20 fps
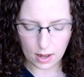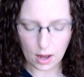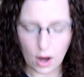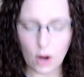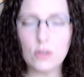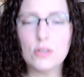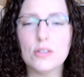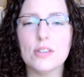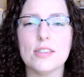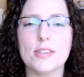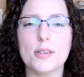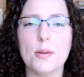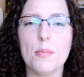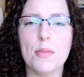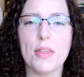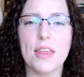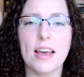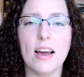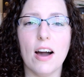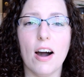On to
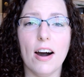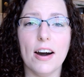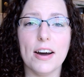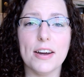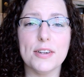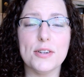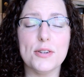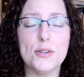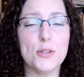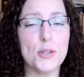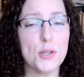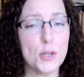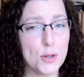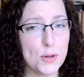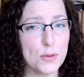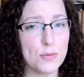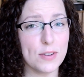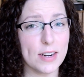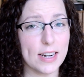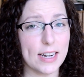something I
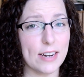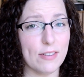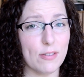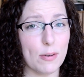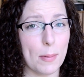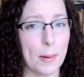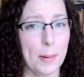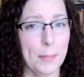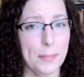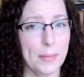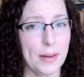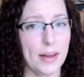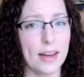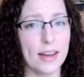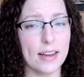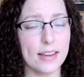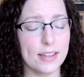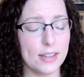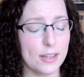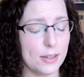do really
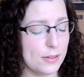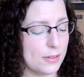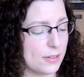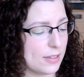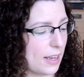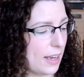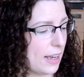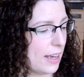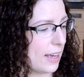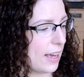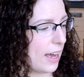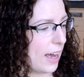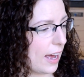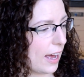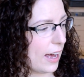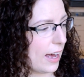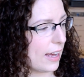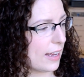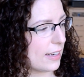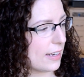remember using,
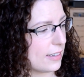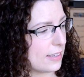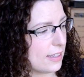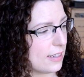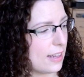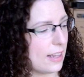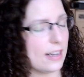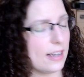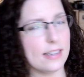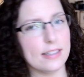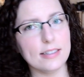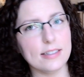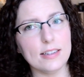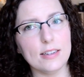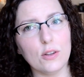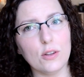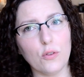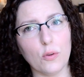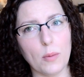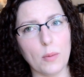and this
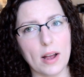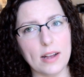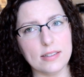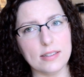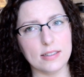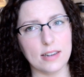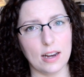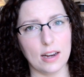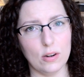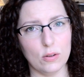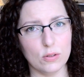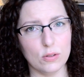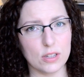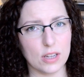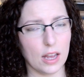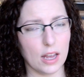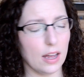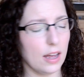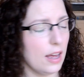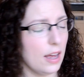is from Estee
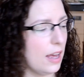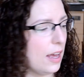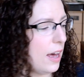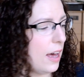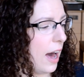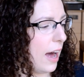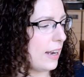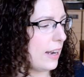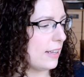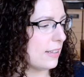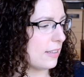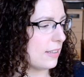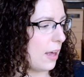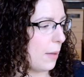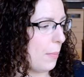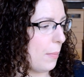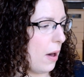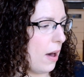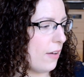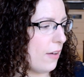Lauder, and it's their
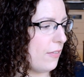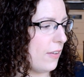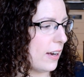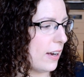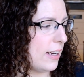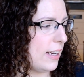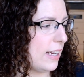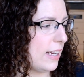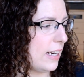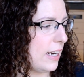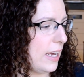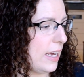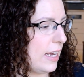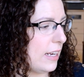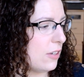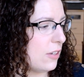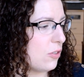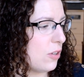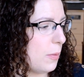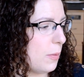Perfectly
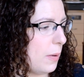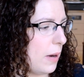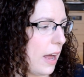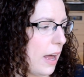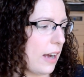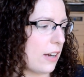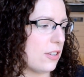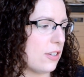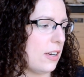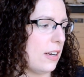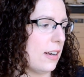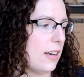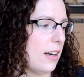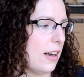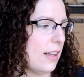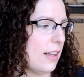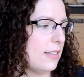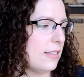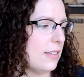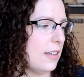Clean Triple Action
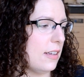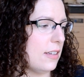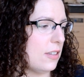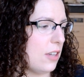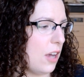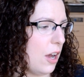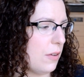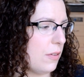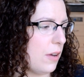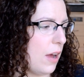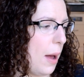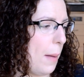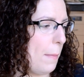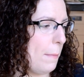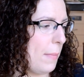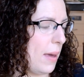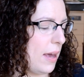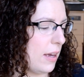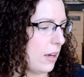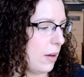Cleanser, Toner
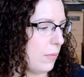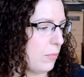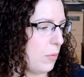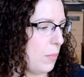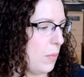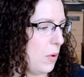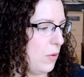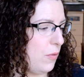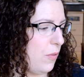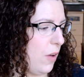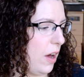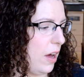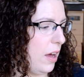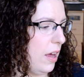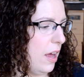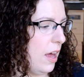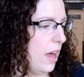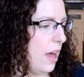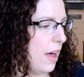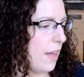and Makeup Remover.
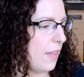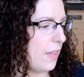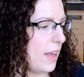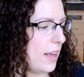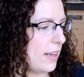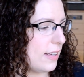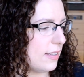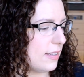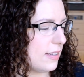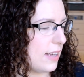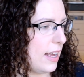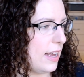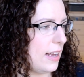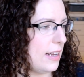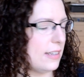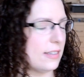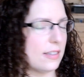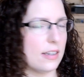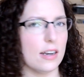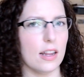This
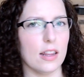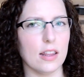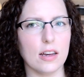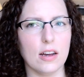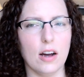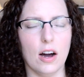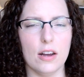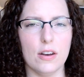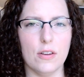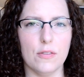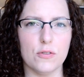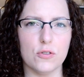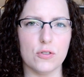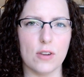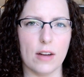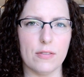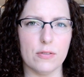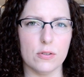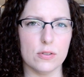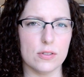is another kind of
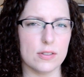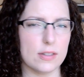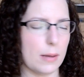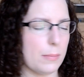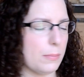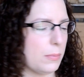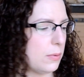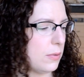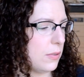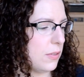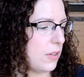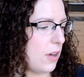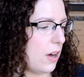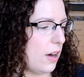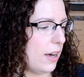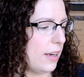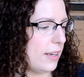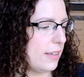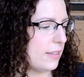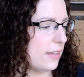travel sample
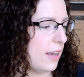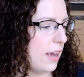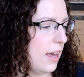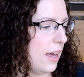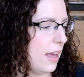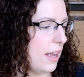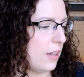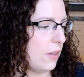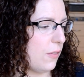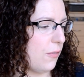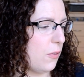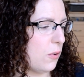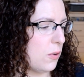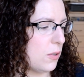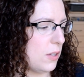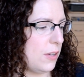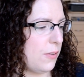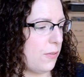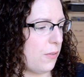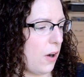size. It's
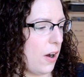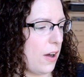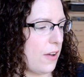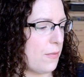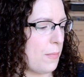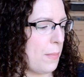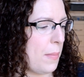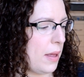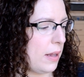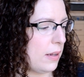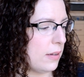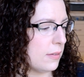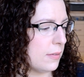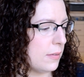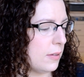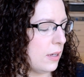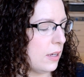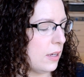45ml.